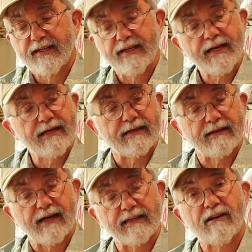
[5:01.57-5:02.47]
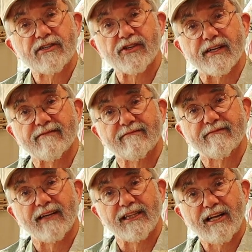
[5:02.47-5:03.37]
Yeah, I lost it.
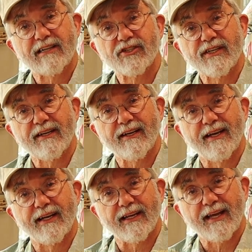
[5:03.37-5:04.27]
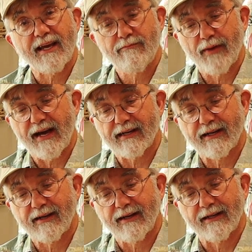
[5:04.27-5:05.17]
I lost it and it came
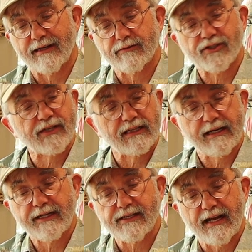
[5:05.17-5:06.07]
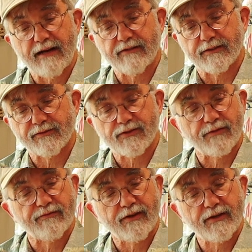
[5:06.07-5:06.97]
back and I was delighted to have it. It's a
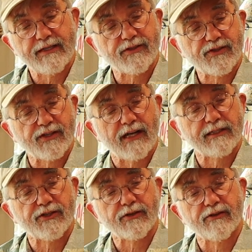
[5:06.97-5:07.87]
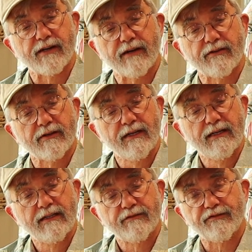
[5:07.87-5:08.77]
very solid screwdriver,
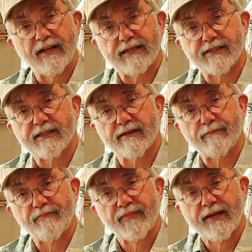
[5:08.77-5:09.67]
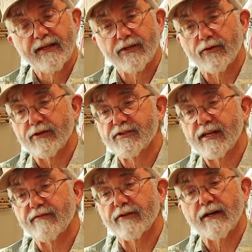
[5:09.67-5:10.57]
flat tip, don't use
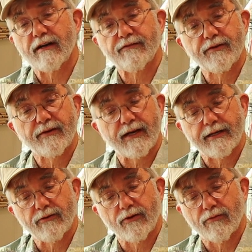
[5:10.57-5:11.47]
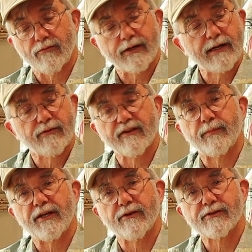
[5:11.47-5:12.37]
that very often. I don't know what I would have
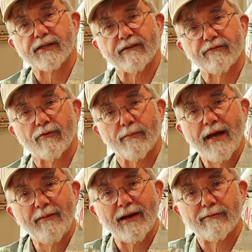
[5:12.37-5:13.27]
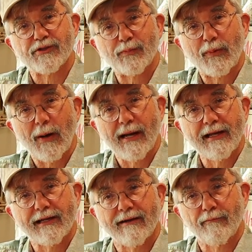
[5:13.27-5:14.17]
been using it for. Maybe I was
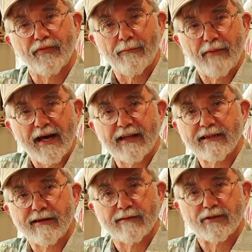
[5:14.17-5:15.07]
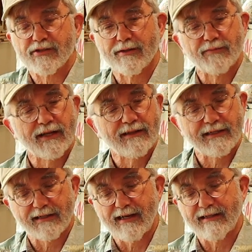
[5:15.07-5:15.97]
prying up the bathtub or something
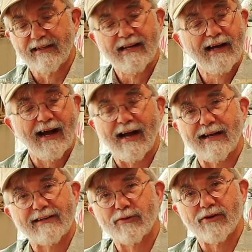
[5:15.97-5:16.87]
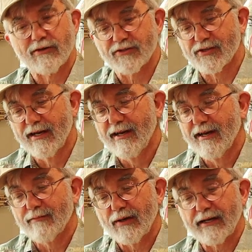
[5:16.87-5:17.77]
like that. I, who knows?
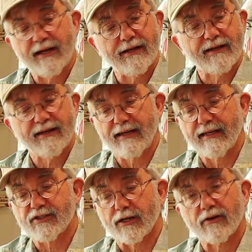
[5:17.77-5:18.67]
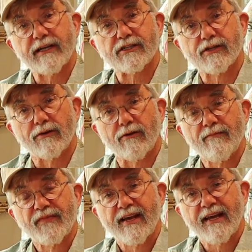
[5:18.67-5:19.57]
But it it's a great
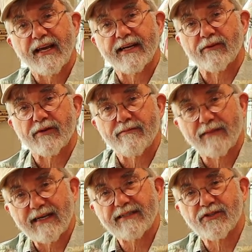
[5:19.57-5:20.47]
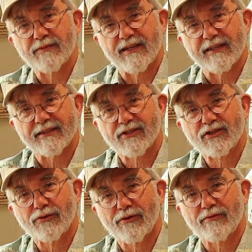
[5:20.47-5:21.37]
tool, and it reminds me, this
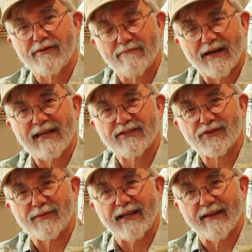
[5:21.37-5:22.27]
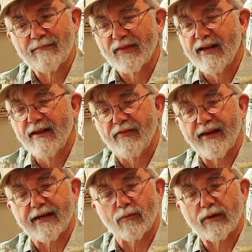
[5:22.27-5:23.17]
tool reminds me
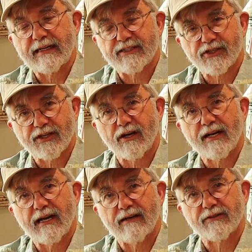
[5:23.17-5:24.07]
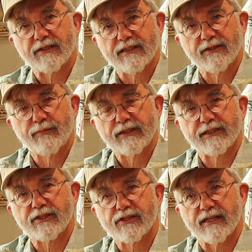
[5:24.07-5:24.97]
that when I started out in the
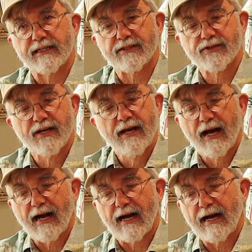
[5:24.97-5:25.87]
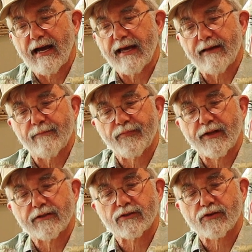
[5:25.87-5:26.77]
building trades, I
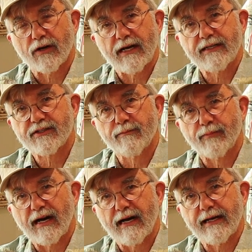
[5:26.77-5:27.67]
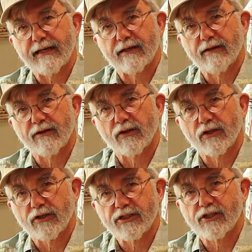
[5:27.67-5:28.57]
tried to buy
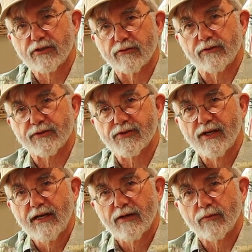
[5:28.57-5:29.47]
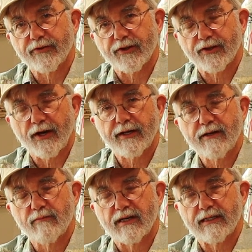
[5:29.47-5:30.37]
good tools with the thought
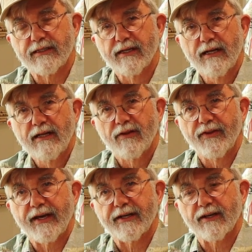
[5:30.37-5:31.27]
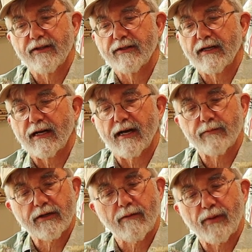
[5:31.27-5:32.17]
in mind that I'm
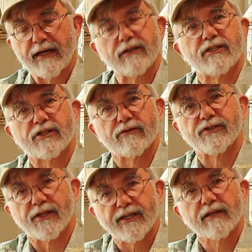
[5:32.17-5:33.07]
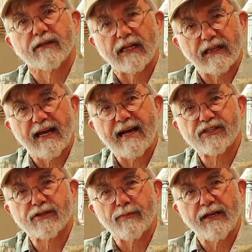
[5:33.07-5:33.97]
going to buy good tools and they're going to
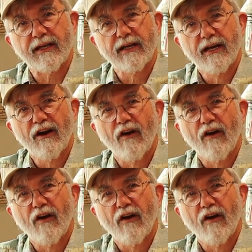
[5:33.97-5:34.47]
last me